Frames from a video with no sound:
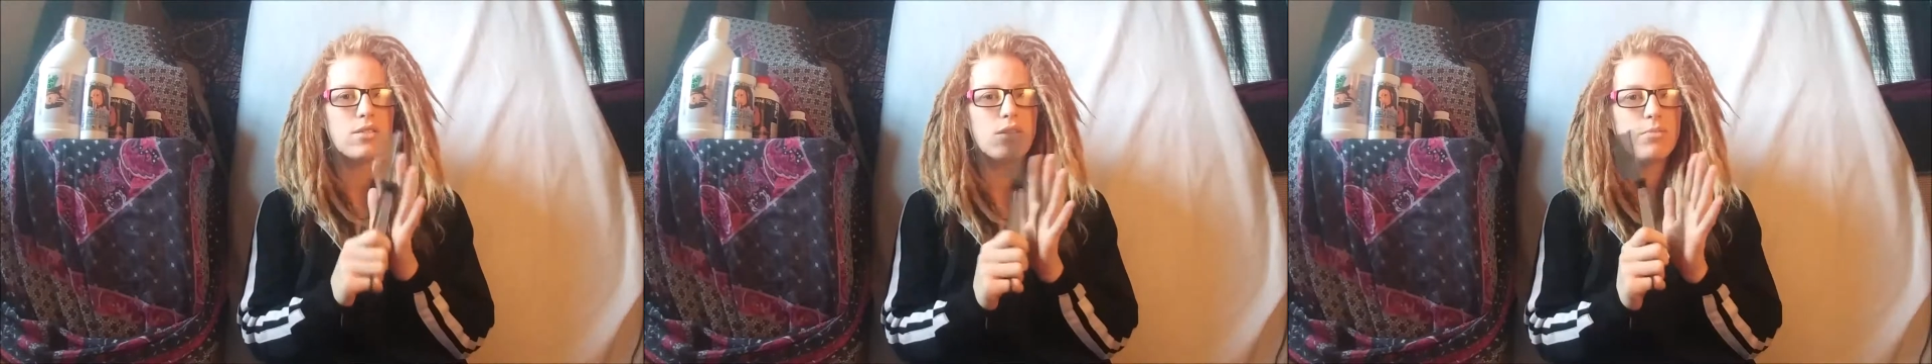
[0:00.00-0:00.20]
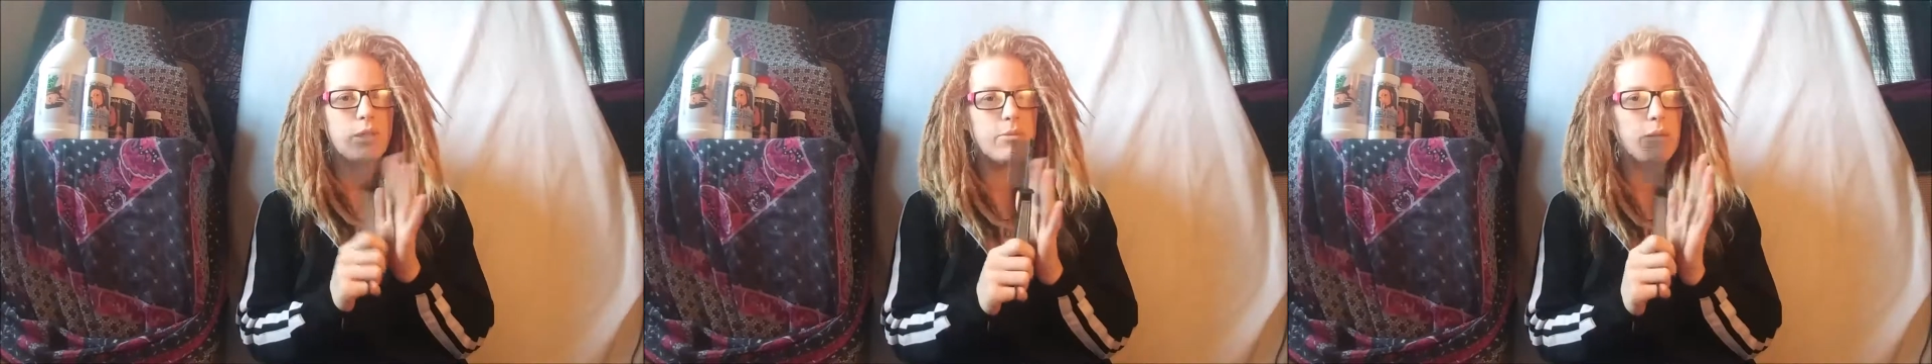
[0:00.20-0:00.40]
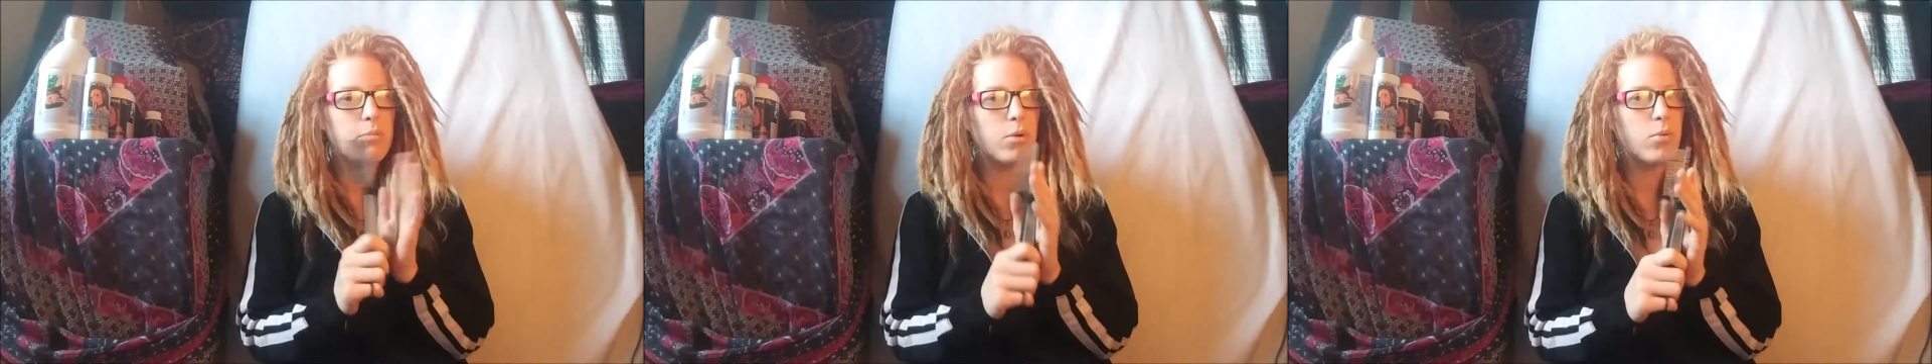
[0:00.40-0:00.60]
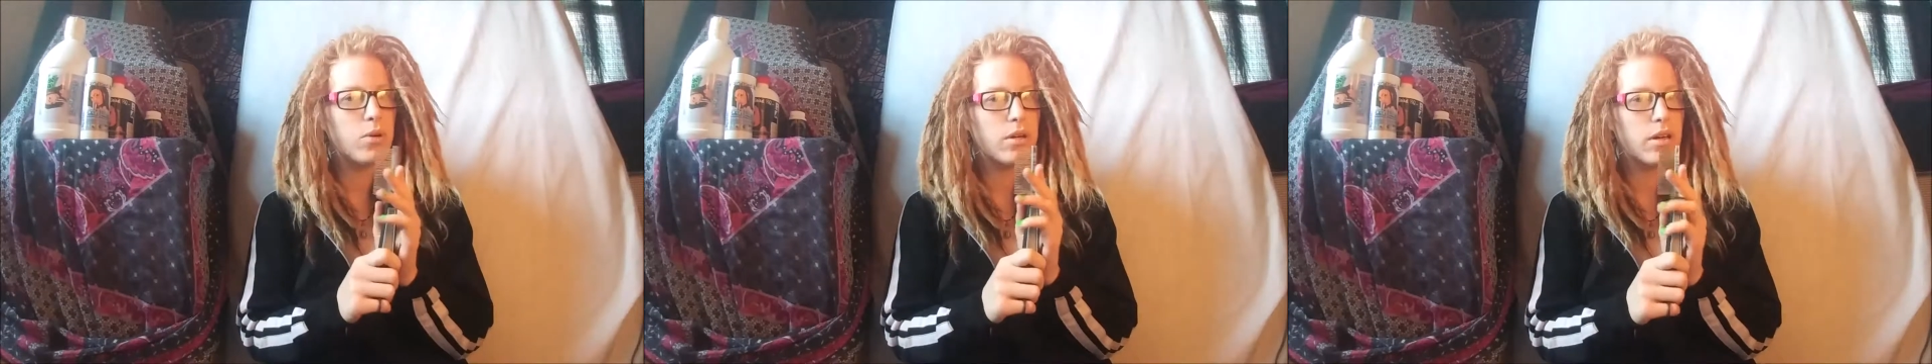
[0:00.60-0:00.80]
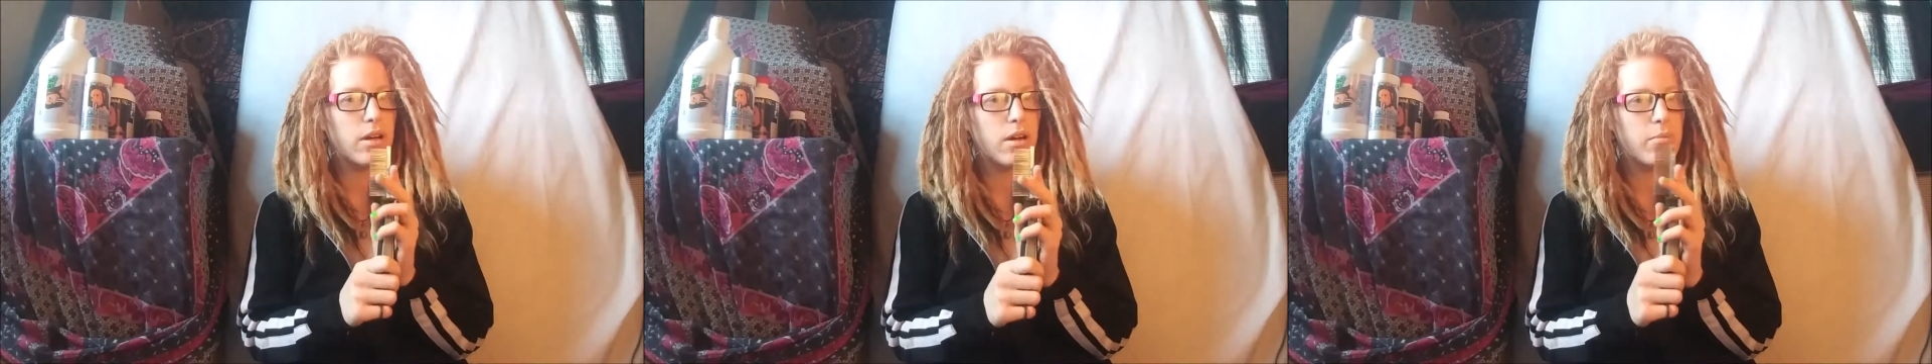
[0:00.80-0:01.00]
so many people
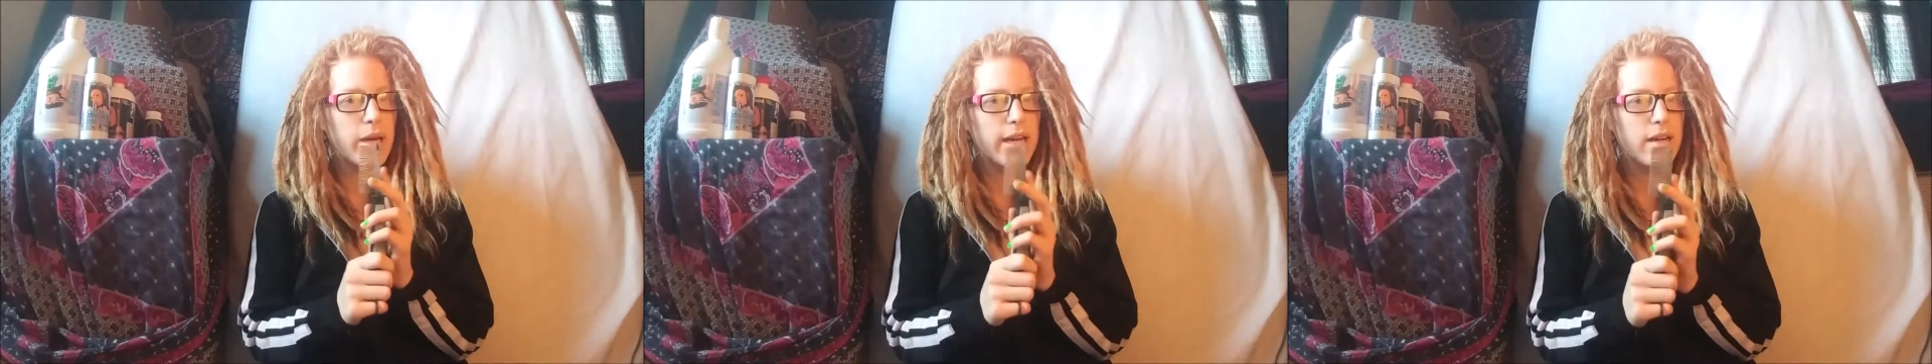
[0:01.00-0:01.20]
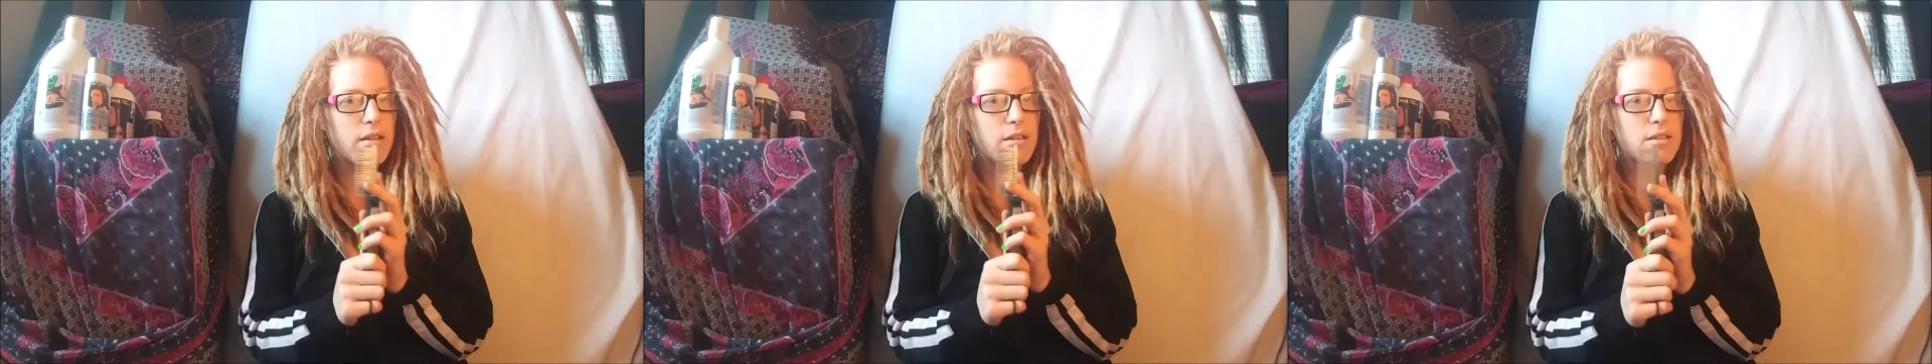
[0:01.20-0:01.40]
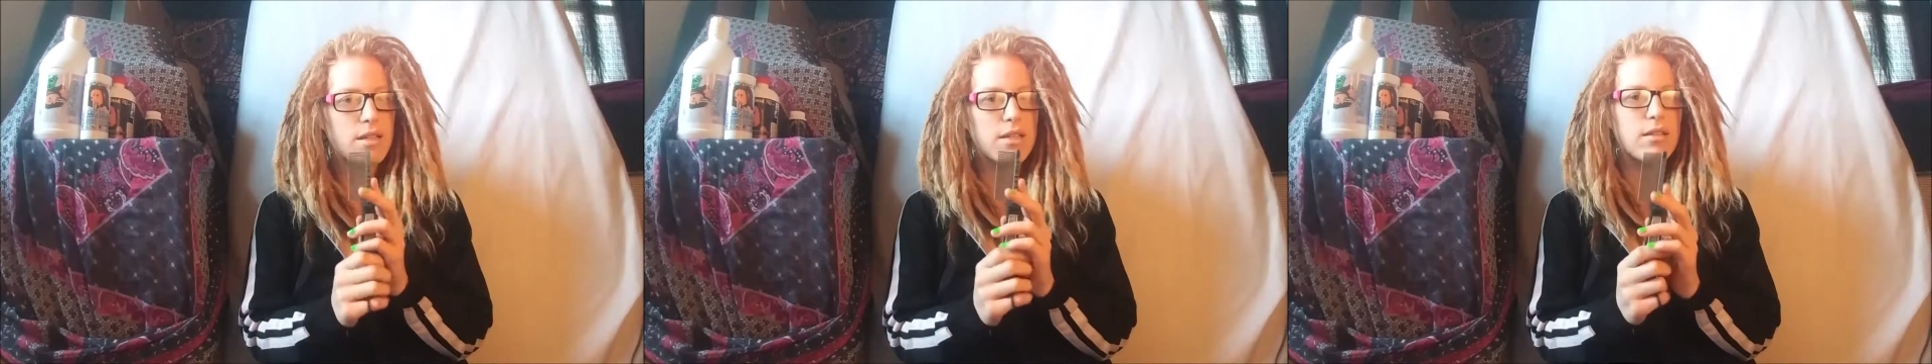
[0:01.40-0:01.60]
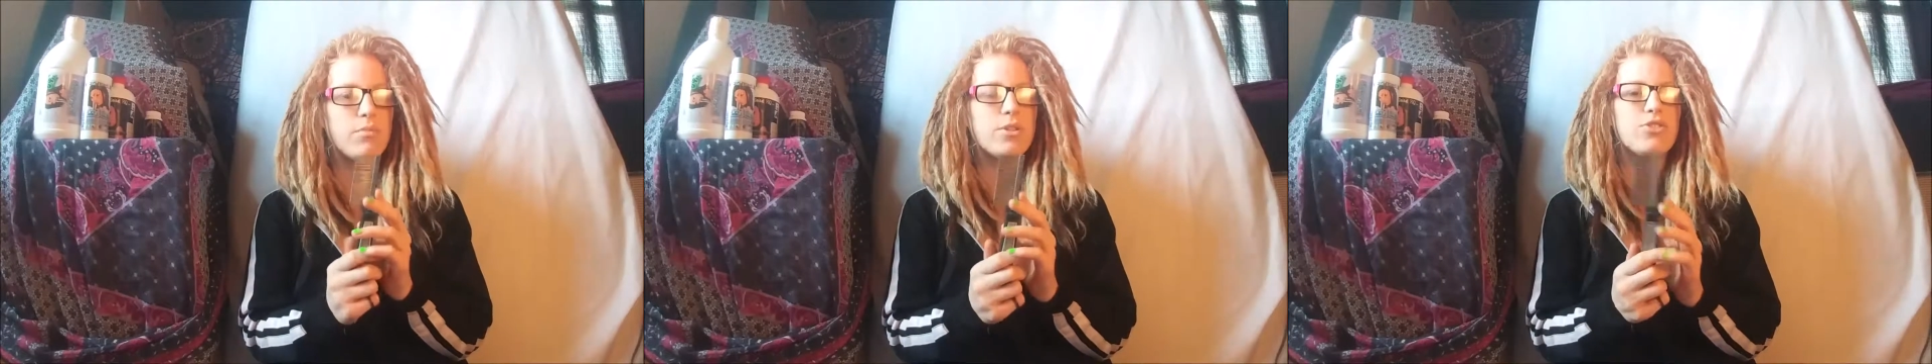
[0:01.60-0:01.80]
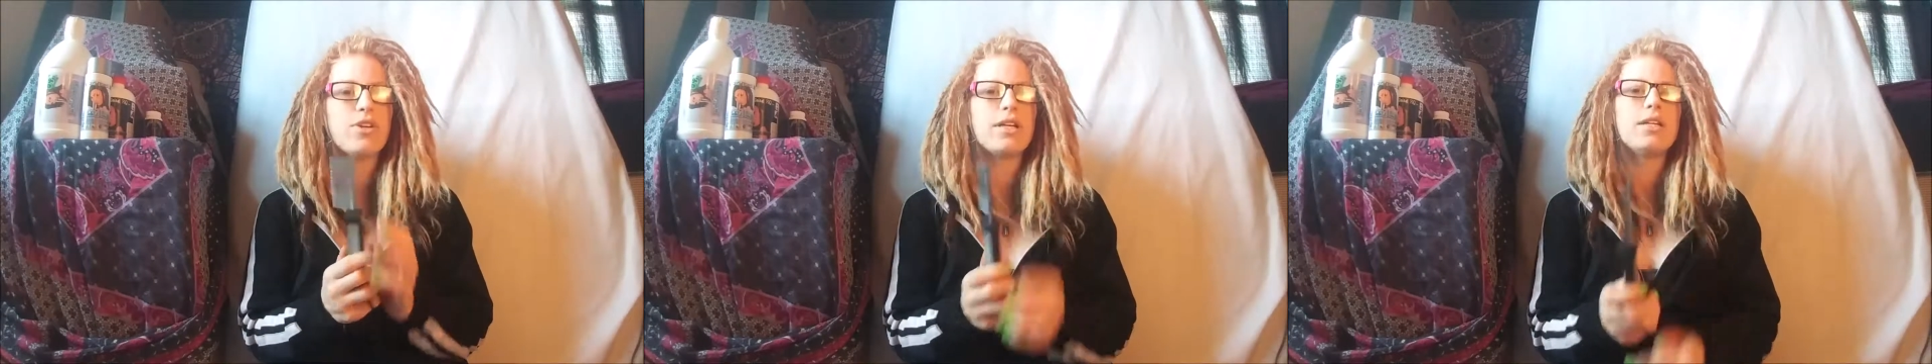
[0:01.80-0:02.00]
working on my hair the day that
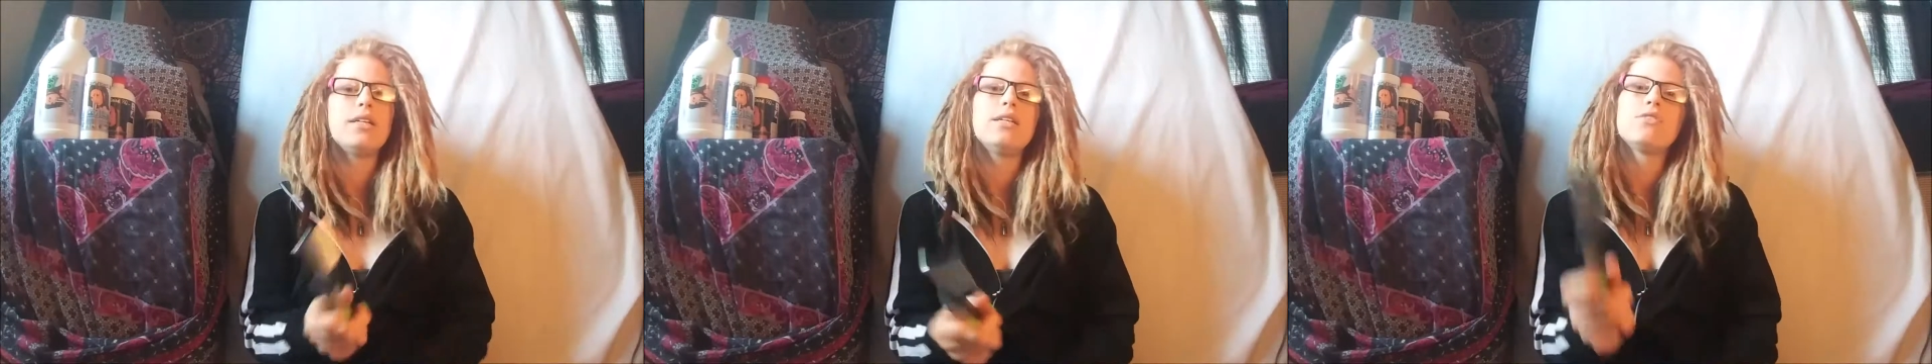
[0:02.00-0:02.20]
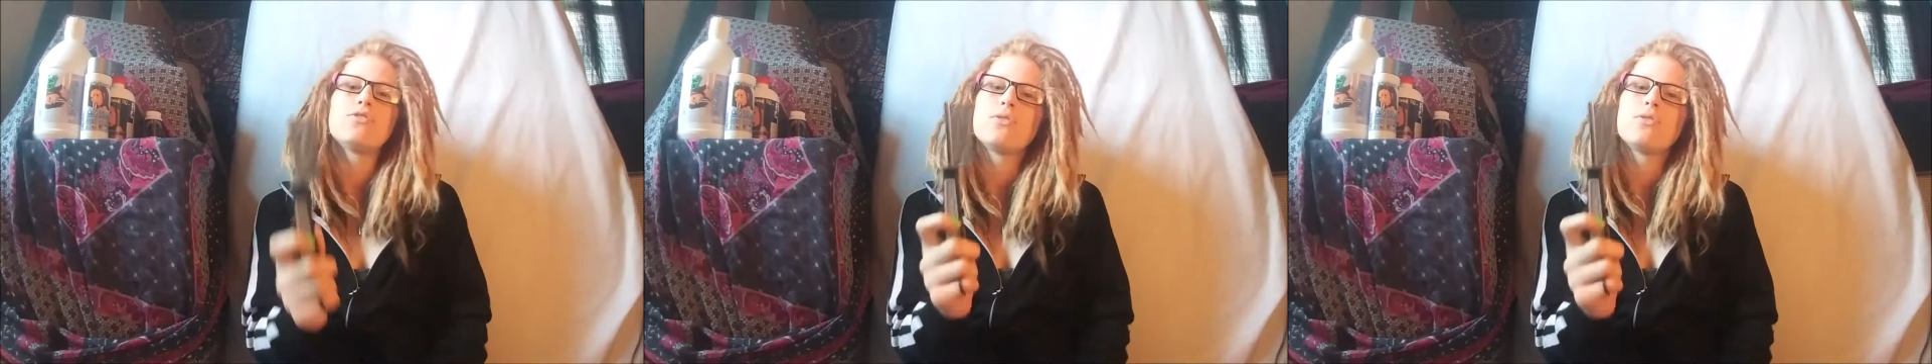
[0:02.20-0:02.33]
we dreaded it.